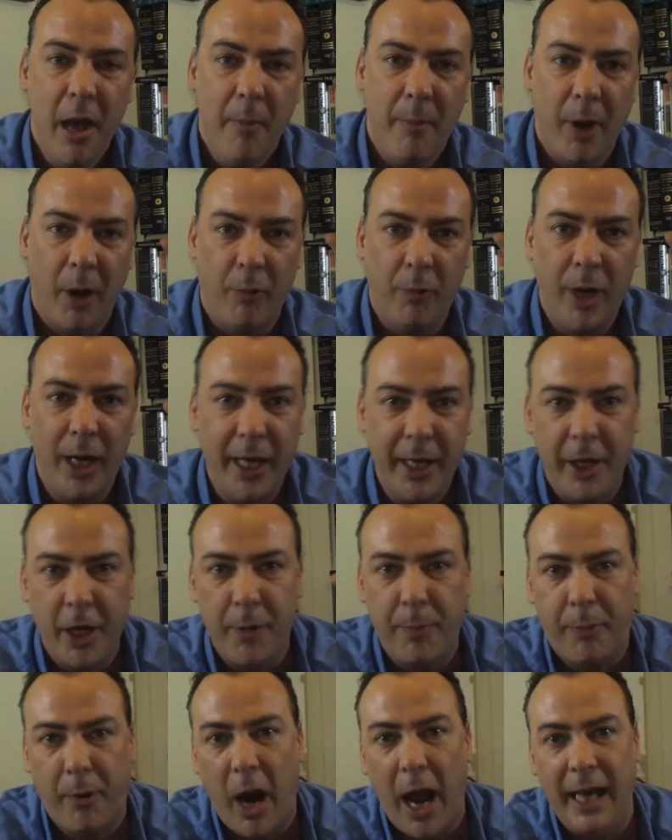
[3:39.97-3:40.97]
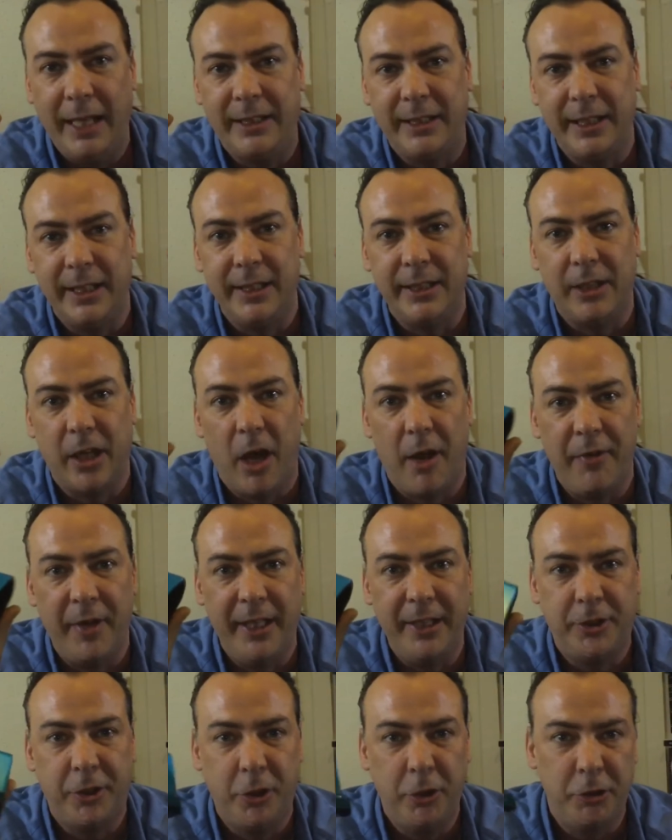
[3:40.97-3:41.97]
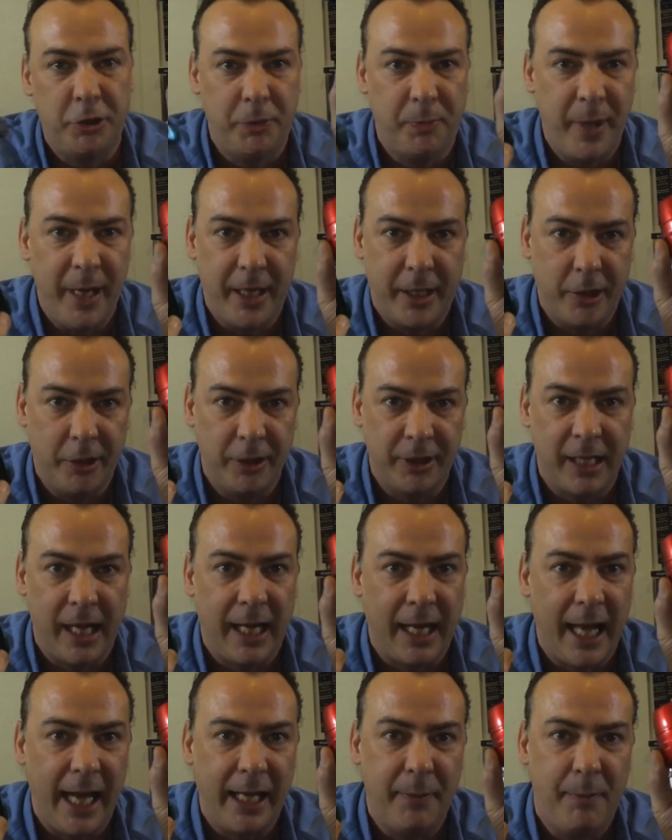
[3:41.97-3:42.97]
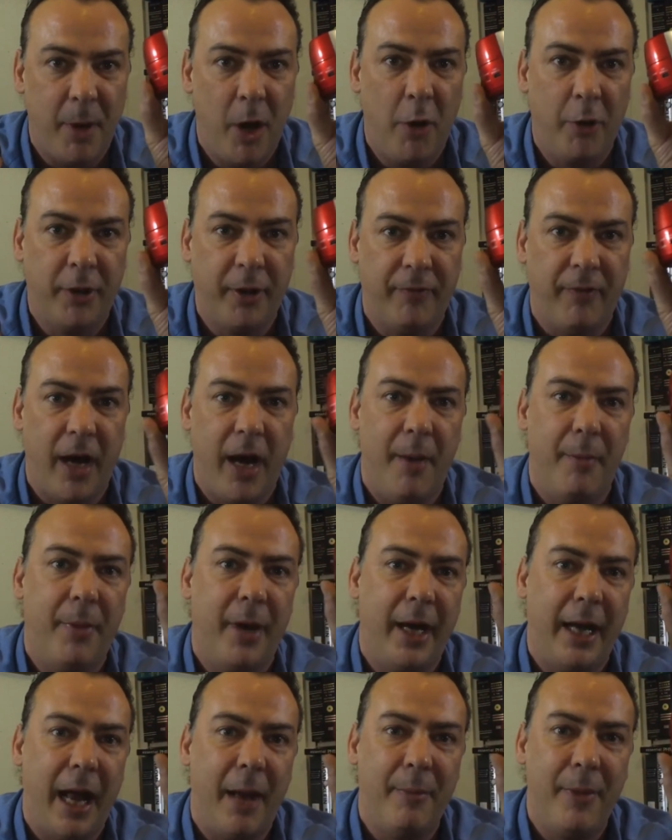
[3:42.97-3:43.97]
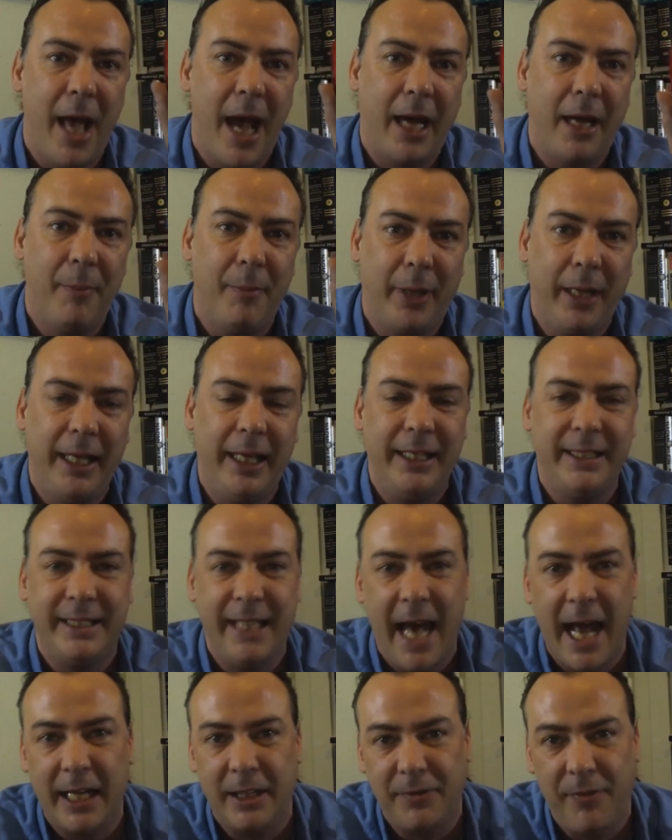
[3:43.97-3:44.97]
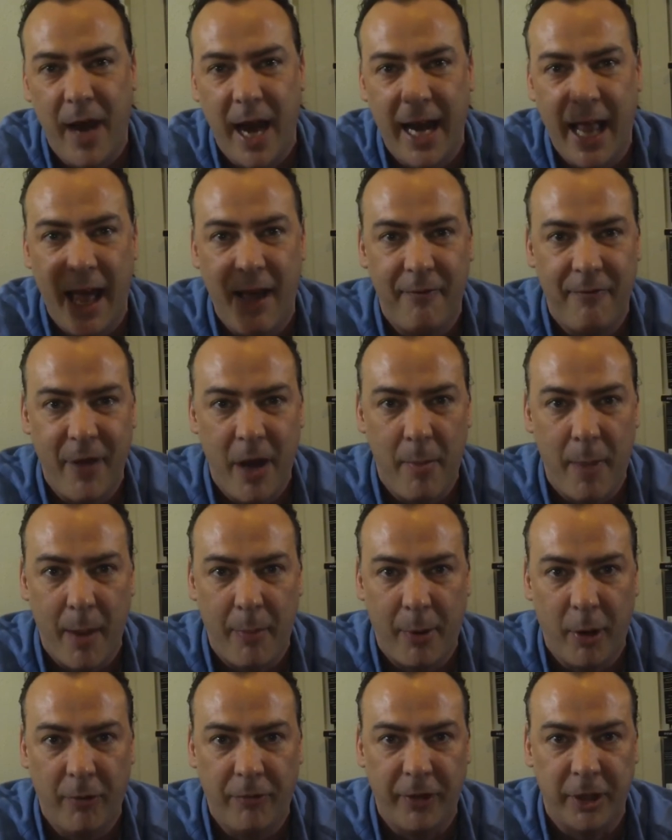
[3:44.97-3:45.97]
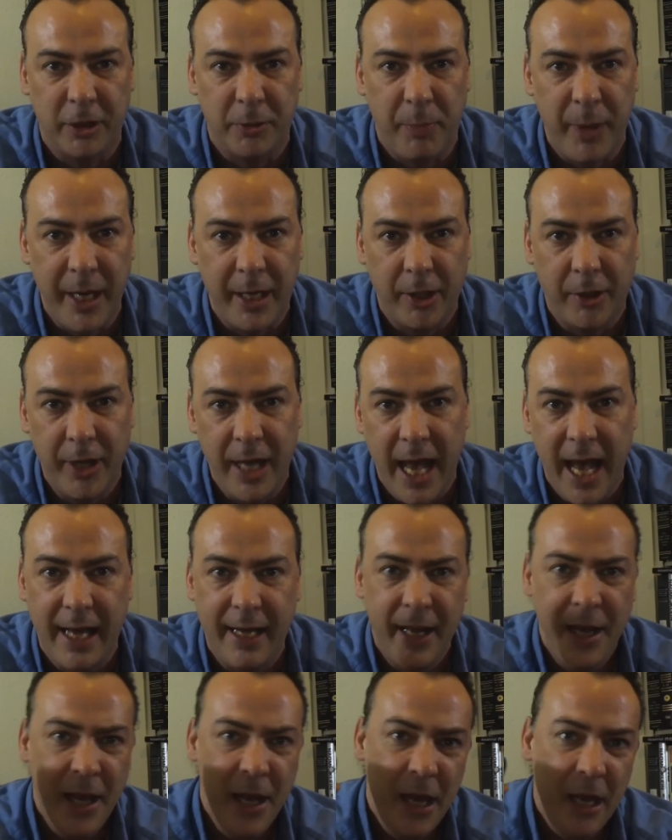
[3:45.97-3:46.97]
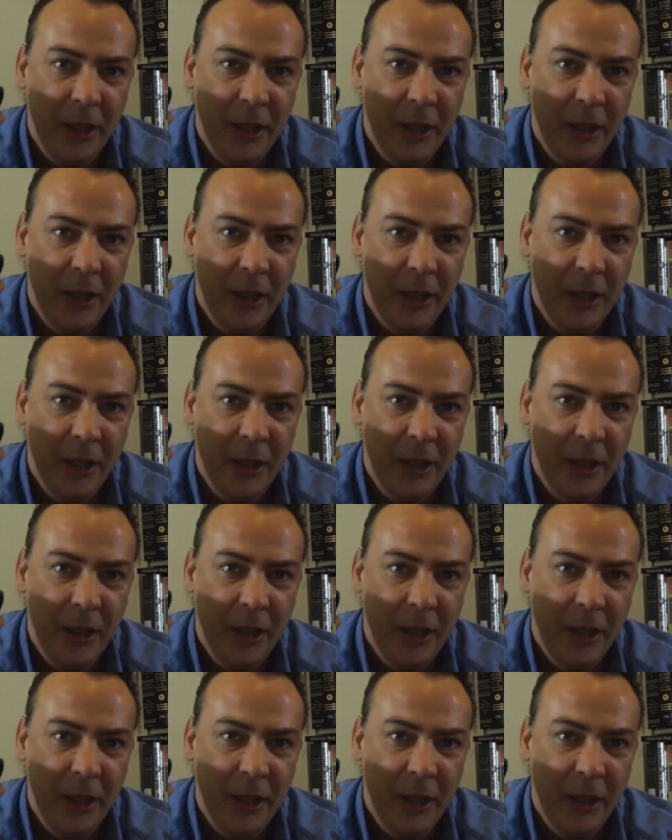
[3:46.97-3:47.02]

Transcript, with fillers: But really good prices on these two speakers, and I like both of them, but I'm not completely satisfied. I haven't found my perfect speaker yet.